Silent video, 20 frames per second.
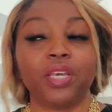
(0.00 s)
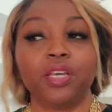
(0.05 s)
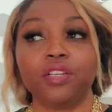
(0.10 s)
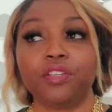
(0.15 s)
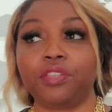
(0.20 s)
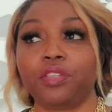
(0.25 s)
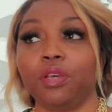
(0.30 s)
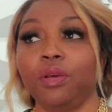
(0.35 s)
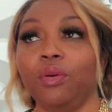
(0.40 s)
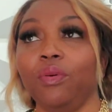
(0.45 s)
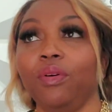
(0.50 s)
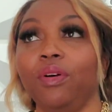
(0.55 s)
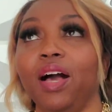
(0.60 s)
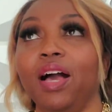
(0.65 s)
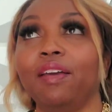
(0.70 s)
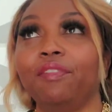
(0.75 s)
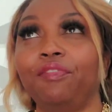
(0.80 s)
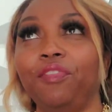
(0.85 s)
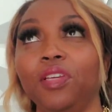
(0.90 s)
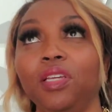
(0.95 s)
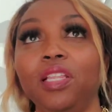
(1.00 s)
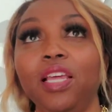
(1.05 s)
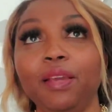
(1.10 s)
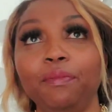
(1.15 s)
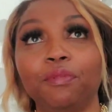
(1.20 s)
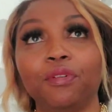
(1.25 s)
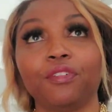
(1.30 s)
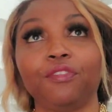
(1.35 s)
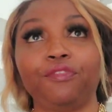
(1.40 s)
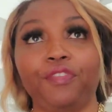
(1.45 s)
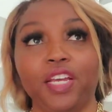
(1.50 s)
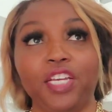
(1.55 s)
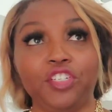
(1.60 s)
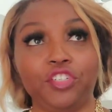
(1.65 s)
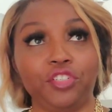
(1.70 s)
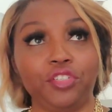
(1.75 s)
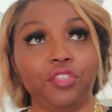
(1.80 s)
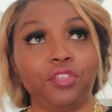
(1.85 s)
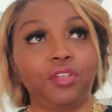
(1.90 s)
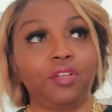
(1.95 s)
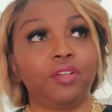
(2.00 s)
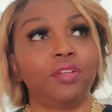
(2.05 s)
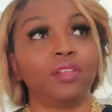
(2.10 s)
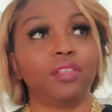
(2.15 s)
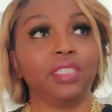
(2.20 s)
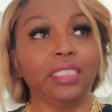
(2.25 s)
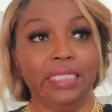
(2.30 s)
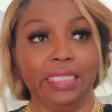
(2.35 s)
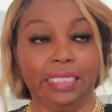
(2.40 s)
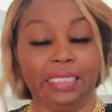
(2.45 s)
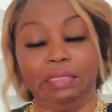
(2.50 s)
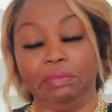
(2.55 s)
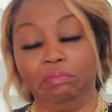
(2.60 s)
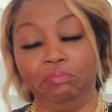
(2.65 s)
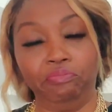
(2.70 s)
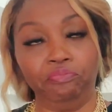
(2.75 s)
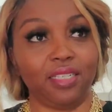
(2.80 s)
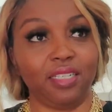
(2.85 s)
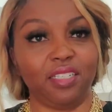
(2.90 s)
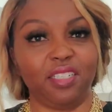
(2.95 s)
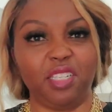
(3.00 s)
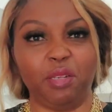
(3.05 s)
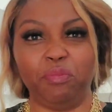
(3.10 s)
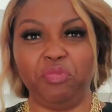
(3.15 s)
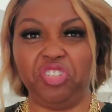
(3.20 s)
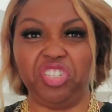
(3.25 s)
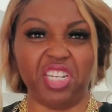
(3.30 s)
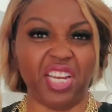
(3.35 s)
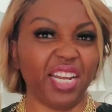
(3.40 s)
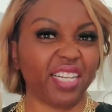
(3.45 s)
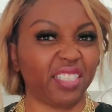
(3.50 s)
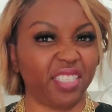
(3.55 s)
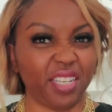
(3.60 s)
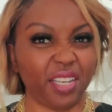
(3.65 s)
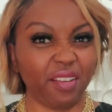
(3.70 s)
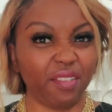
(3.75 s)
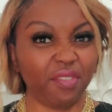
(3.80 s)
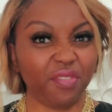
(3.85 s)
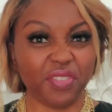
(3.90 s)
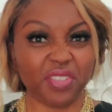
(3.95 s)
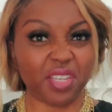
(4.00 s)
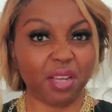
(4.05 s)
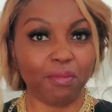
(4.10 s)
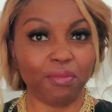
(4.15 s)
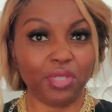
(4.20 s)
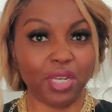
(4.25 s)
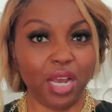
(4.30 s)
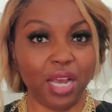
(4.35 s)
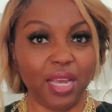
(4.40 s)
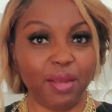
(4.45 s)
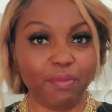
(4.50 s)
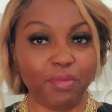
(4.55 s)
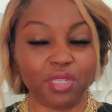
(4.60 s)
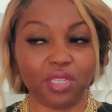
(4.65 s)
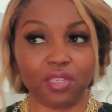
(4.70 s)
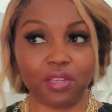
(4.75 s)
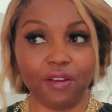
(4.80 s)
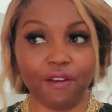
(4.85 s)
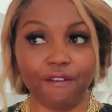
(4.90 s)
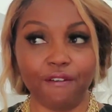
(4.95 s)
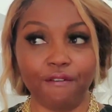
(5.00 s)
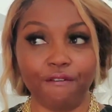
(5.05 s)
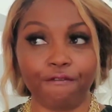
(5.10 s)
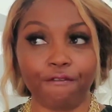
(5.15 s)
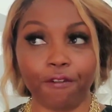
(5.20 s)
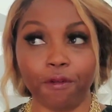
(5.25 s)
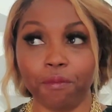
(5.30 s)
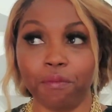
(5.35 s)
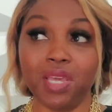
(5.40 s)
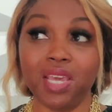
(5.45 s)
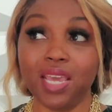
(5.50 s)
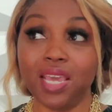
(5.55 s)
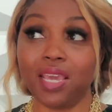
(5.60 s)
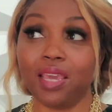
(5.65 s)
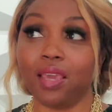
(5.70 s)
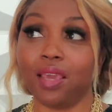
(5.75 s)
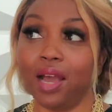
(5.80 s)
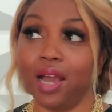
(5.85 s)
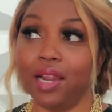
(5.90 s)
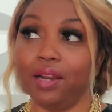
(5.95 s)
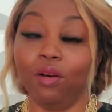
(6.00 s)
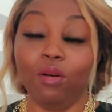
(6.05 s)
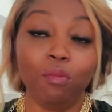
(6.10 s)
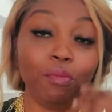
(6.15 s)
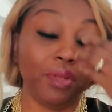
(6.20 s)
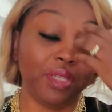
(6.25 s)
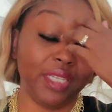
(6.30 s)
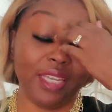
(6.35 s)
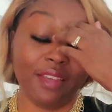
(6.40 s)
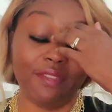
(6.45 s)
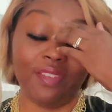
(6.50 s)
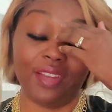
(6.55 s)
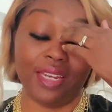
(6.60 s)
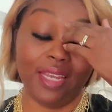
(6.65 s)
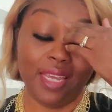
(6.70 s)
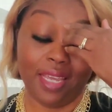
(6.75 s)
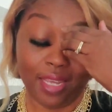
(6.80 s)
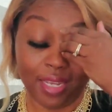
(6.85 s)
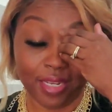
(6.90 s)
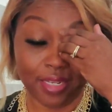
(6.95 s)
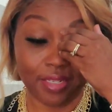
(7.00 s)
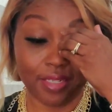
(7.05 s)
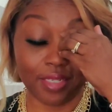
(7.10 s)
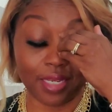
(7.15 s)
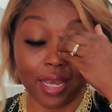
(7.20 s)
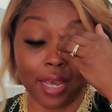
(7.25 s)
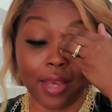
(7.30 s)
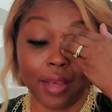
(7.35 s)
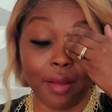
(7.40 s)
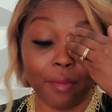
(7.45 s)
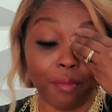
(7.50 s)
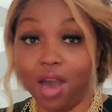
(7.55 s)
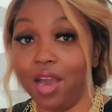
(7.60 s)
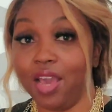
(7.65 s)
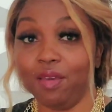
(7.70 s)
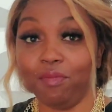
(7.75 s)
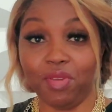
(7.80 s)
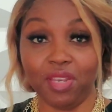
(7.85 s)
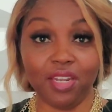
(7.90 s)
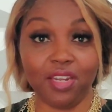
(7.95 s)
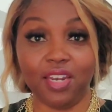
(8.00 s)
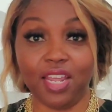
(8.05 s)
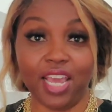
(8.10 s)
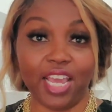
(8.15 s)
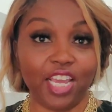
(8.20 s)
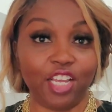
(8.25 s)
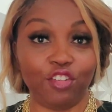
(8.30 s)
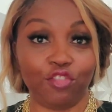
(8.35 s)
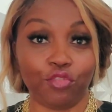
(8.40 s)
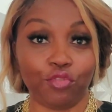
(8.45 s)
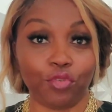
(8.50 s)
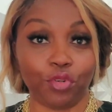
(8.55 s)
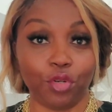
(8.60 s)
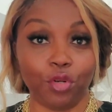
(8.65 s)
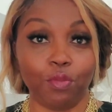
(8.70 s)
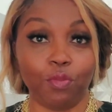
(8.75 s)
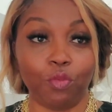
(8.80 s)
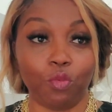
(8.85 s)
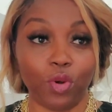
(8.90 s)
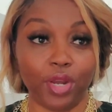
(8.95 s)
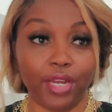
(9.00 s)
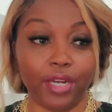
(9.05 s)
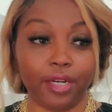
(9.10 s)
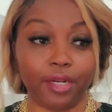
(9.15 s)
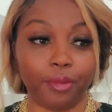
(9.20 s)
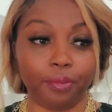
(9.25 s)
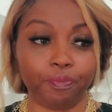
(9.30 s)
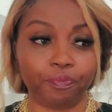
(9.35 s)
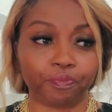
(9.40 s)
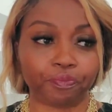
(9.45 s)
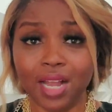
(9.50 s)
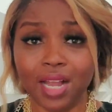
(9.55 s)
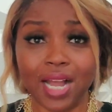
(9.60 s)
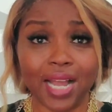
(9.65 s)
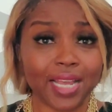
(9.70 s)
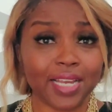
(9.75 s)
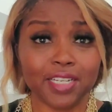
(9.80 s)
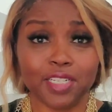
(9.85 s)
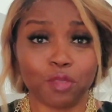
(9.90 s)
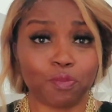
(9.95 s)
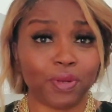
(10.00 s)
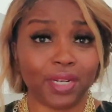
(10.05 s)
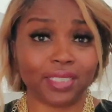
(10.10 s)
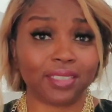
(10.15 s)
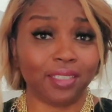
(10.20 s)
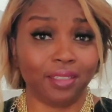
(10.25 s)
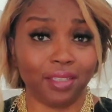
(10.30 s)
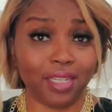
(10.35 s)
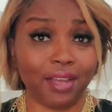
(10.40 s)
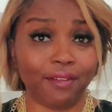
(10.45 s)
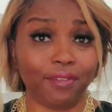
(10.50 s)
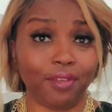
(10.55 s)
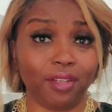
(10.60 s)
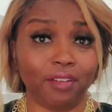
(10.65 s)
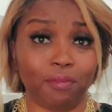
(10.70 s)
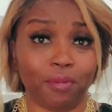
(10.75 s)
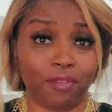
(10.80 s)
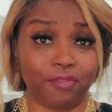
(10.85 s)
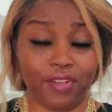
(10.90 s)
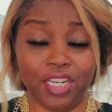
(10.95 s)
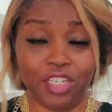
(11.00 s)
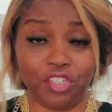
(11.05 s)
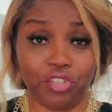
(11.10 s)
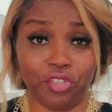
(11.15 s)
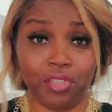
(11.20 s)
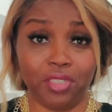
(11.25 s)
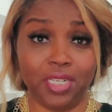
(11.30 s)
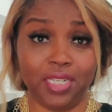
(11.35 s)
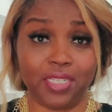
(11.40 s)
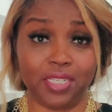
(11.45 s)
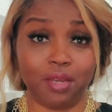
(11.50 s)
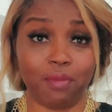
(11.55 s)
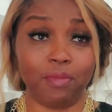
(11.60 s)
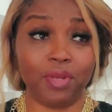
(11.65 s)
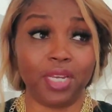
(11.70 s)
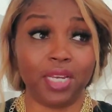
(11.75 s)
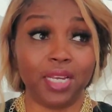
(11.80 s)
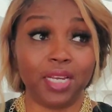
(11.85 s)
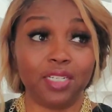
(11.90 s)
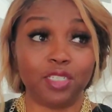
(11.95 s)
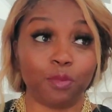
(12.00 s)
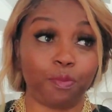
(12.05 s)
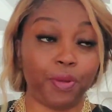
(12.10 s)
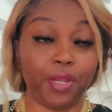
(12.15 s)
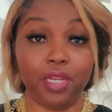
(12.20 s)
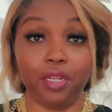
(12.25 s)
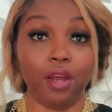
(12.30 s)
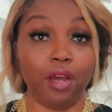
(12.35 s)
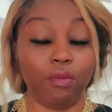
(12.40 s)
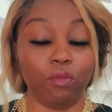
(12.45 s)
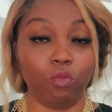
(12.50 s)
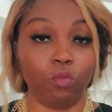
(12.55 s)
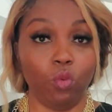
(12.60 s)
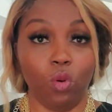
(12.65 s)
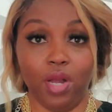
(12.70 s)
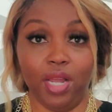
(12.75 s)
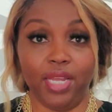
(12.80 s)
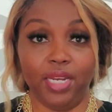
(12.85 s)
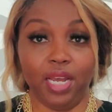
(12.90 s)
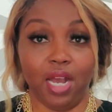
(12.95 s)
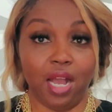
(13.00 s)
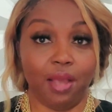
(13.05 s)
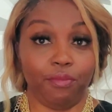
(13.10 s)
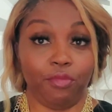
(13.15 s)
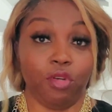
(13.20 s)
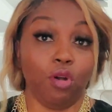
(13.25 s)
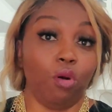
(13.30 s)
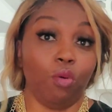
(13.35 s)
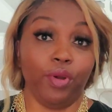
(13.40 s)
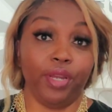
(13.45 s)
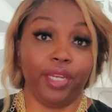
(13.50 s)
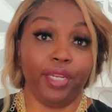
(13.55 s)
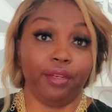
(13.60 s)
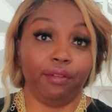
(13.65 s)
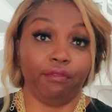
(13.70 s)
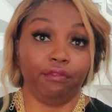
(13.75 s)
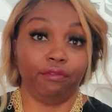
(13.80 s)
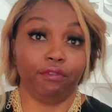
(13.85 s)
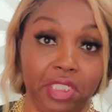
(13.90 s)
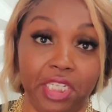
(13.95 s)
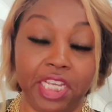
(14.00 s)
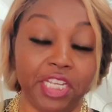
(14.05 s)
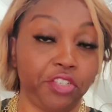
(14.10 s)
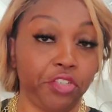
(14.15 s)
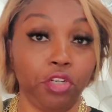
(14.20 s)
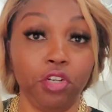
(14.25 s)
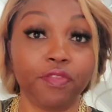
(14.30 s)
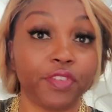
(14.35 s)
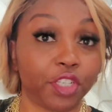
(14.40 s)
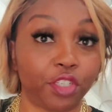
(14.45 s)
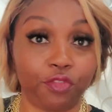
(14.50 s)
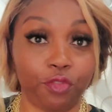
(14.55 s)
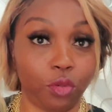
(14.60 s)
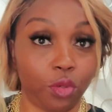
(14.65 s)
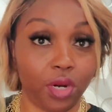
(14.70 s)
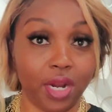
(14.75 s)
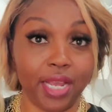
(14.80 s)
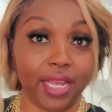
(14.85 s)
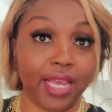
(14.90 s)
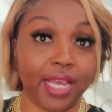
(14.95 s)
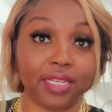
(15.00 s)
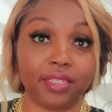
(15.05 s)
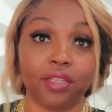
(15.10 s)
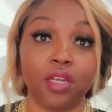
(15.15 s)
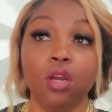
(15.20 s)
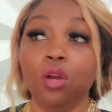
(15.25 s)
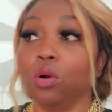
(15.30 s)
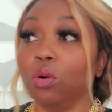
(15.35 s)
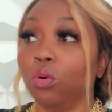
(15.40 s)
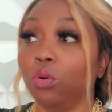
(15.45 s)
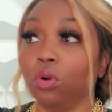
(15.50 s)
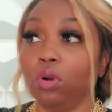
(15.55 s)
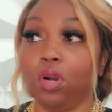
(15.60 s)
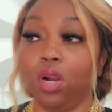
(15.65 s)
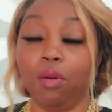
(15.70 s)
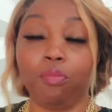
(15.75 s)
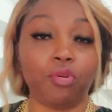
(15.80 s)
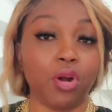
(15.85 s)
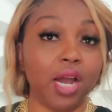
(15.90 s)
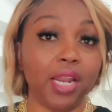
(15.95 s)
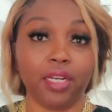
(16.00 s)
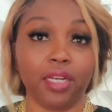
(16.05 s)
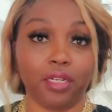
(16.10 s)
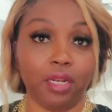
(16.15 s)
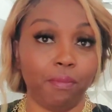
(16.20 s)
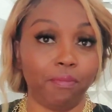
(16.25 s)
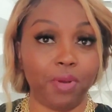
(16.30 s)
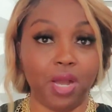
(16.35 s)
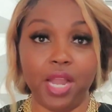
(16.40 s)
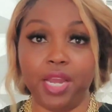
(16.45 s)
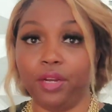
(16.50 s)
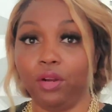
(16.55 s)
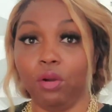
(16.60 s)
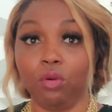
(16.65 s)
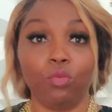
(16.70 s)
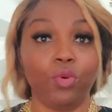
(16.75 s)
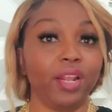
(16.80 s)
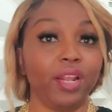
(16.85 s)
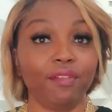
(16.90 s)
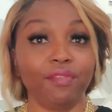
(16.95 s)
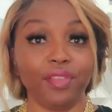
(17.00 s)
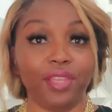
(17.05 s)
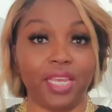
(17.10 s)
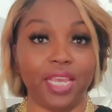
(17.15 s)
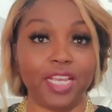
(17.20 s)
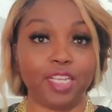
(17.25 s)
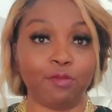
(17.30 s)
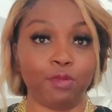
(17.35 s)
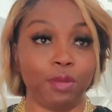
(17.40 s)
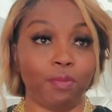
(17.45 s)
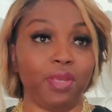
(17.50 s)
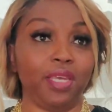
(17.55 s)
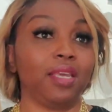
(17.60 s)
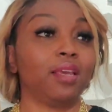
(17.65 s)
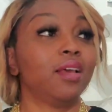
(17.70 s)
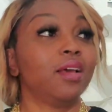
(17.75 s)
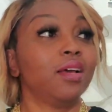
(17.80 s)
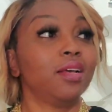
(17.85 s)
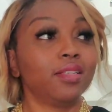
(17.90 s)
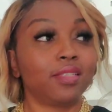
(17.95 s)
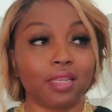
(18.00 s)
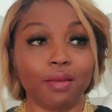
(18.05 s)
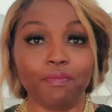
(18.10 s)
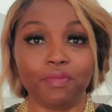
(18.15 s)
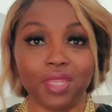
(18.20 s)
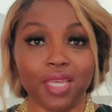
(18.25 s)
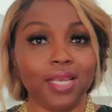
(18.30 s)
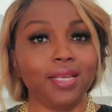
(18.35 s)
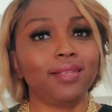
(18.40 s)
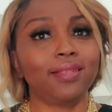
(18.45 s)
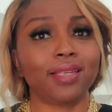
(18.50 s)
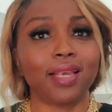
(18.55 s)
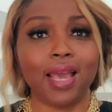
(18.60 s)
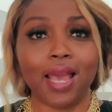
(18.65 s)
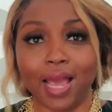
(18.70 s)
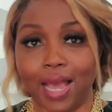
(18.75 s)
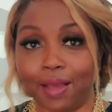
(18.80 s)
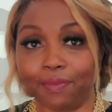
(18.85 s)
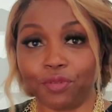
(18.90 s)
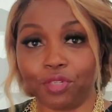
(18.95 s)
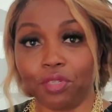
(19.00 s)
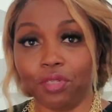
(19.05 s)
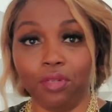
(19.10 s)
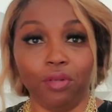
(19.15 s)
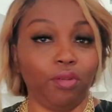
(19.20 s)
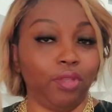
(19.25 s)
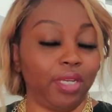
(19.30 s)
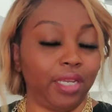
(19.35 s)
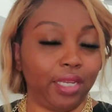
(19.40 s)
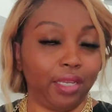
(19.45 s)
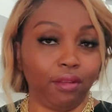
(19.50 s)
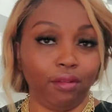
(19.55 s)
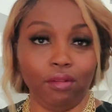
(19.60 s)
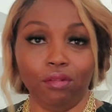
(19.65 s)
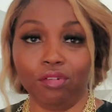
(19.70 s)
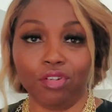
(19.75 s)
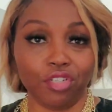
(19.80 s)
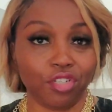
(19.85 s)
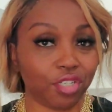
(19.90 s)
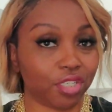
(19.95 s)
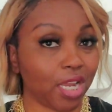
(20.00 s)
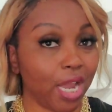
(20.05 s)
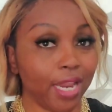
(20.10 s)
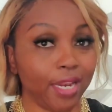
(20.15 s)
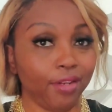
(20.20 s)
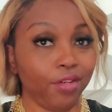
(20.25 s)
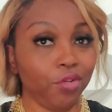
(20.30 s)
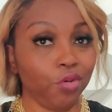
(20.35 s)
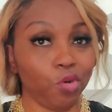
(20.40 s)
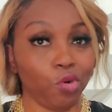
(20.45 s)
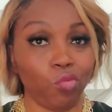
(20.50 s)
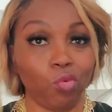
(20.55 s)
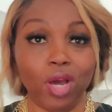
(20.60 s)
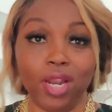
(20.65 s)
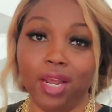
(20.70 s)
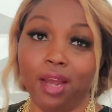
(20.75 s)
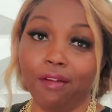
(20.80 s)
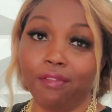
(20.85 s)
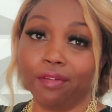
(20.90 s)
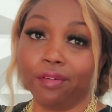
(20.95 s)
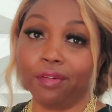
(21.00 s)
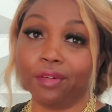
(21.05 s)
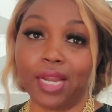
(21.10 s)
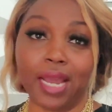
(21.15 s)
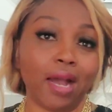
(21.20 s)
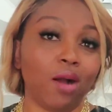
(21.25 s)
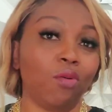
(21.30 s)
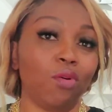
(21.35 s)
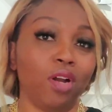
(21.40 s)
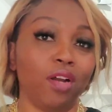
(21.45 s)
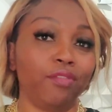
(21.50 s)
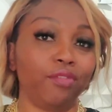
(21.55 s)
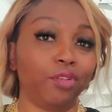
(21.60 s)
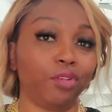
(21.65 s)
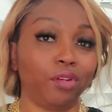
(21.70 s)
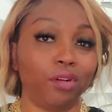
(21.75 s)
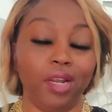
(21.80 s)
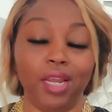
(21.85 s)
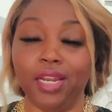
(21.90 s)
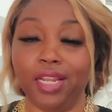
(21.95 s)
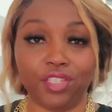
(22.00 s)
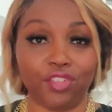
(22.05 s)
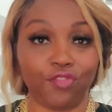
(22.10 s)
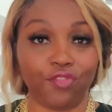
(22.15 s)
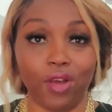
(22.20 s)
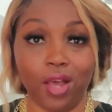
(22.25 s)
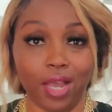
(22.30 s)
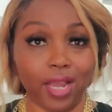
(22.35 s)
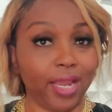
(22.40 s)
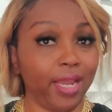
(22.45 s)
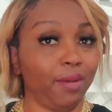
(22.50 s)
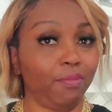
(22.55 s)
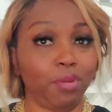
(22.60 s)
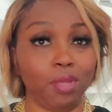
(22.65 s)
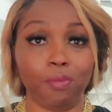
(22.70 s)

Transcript: So I feel like professionalism is subjective sometimes. For me, I don't believe it is. I'm in an age group where I expect a level of professionalism depending on what I'm going to get serviced for, I guess, or a product I'm buying, or whatever the case may be. Some things, absolutely, you can just kind of do it whatever, however, and it's fine.